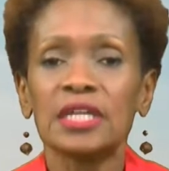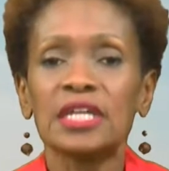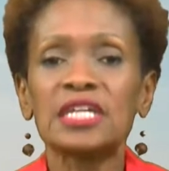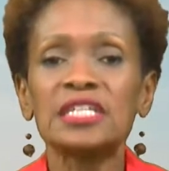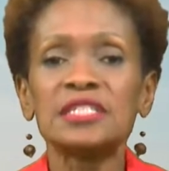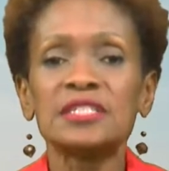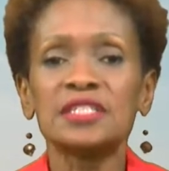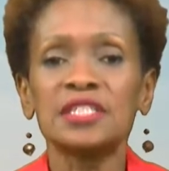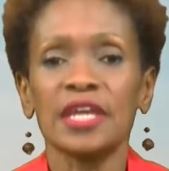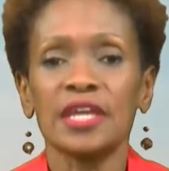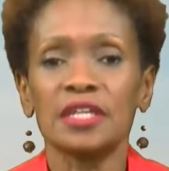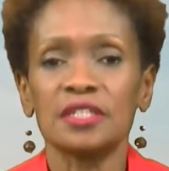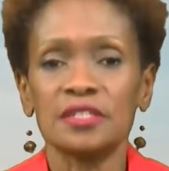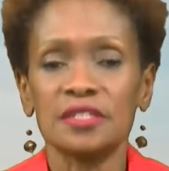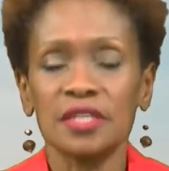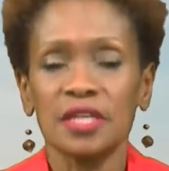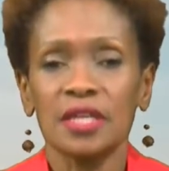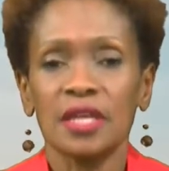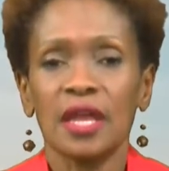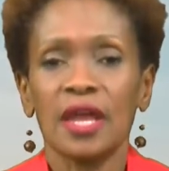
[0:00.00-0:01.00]
content
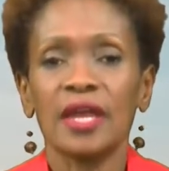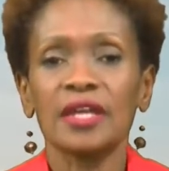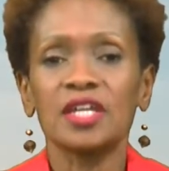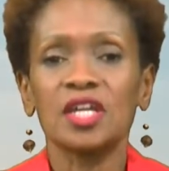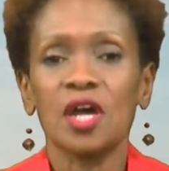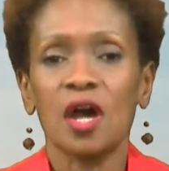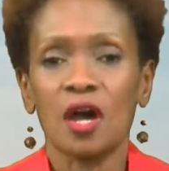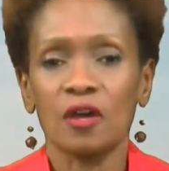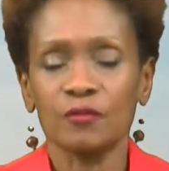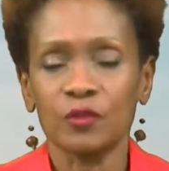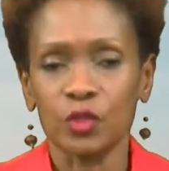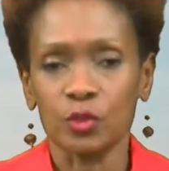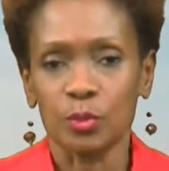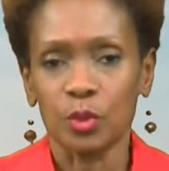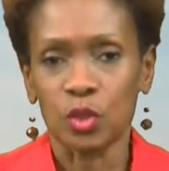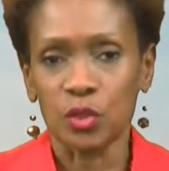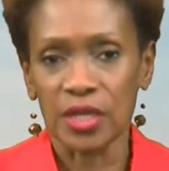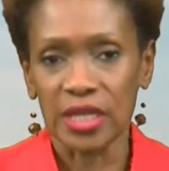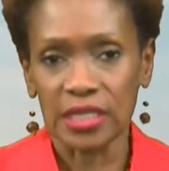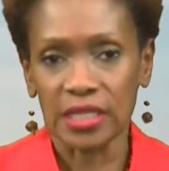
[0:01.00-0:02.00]
and
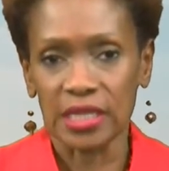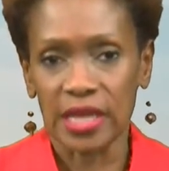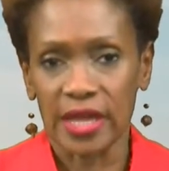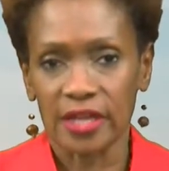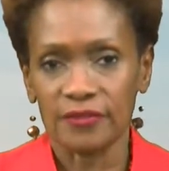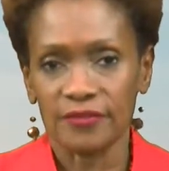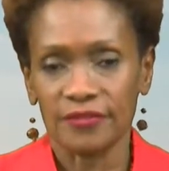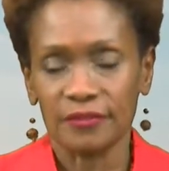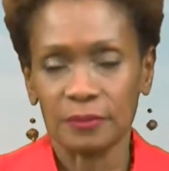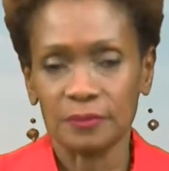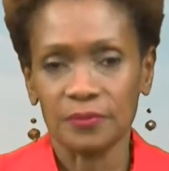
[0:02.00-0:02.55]
comfortable in life.